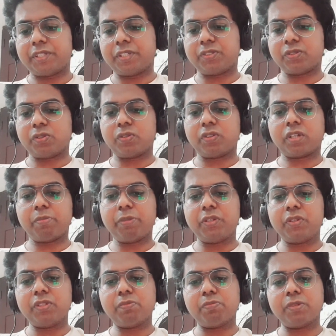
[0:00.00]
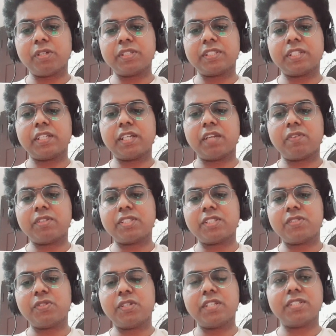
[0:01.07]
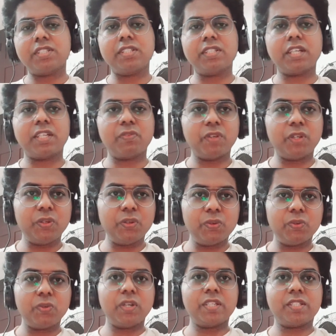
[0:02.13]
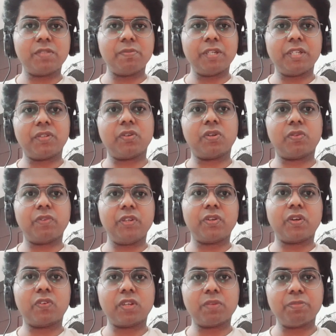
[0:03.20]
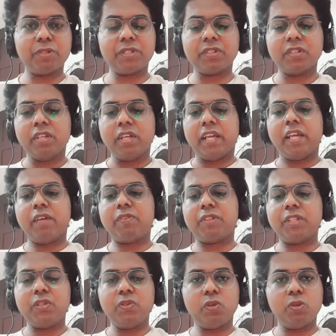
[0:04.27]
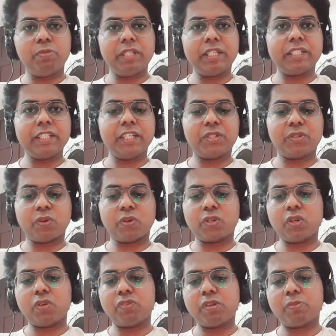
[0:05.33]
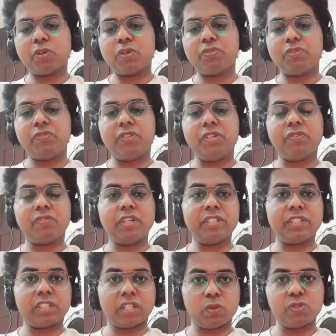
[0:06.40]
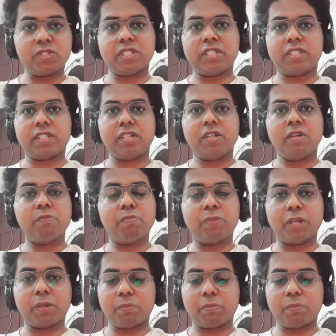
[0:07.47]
So coming to the perks and allowances, you can see that when you estimate or when you round up it, everything, you will be getting a total of about 55,000 per